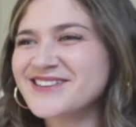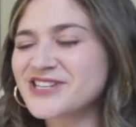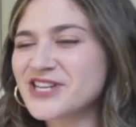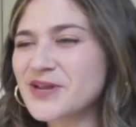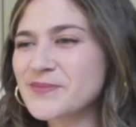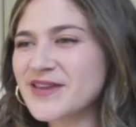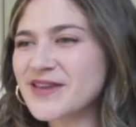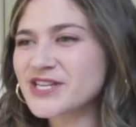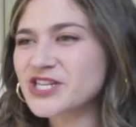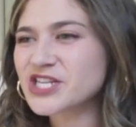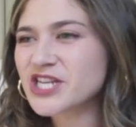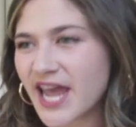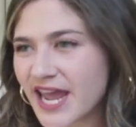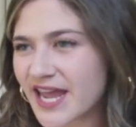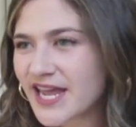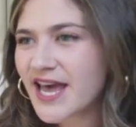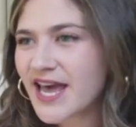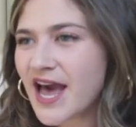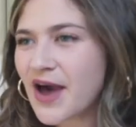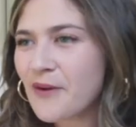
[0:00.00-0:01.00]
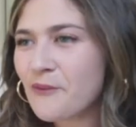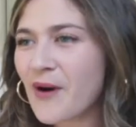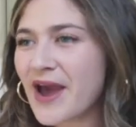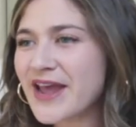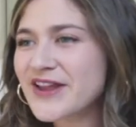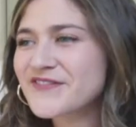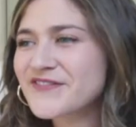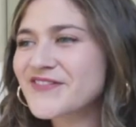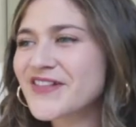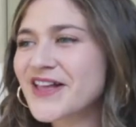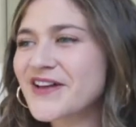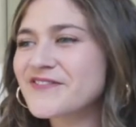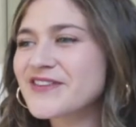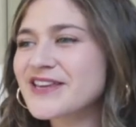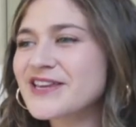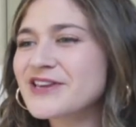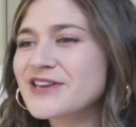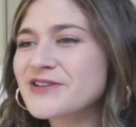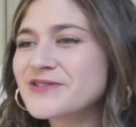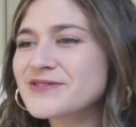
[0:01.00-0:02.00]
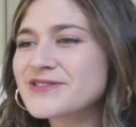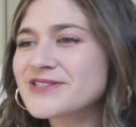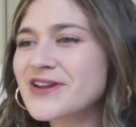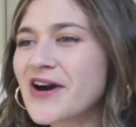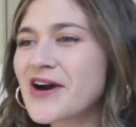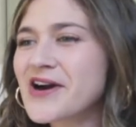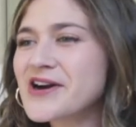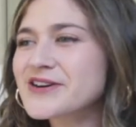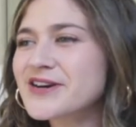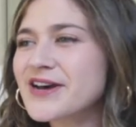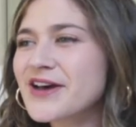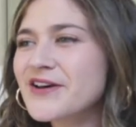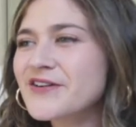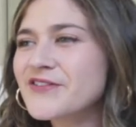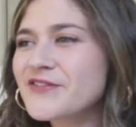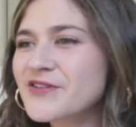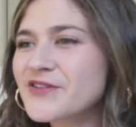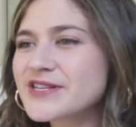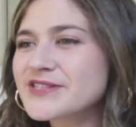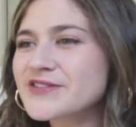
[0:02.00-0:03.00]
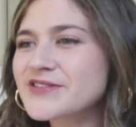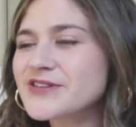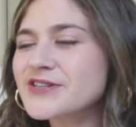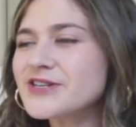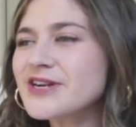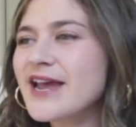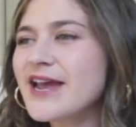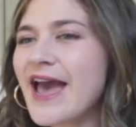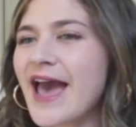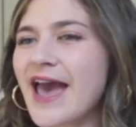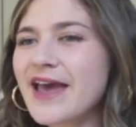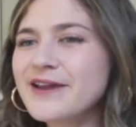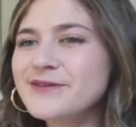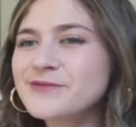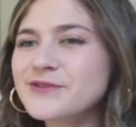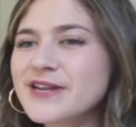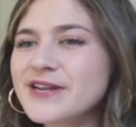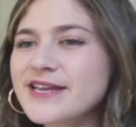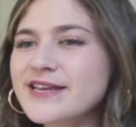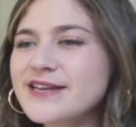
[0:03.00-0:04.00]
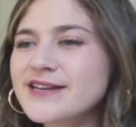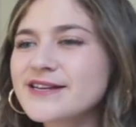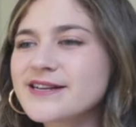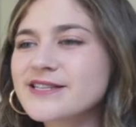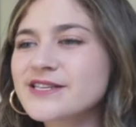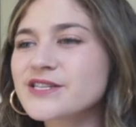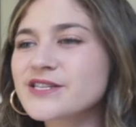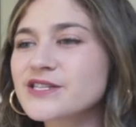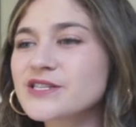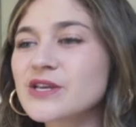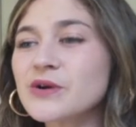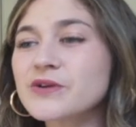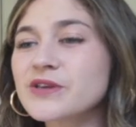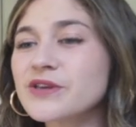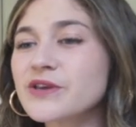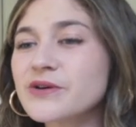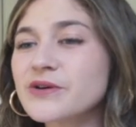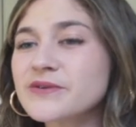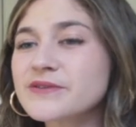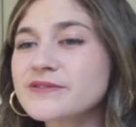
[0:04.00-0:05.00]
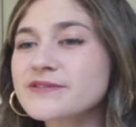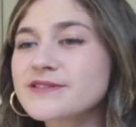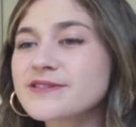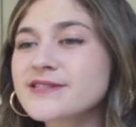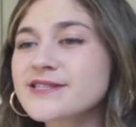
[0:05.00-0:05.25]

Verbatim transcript: Chimichanga, white fluffy cute dog, Frizzer, Henry. This is so cute.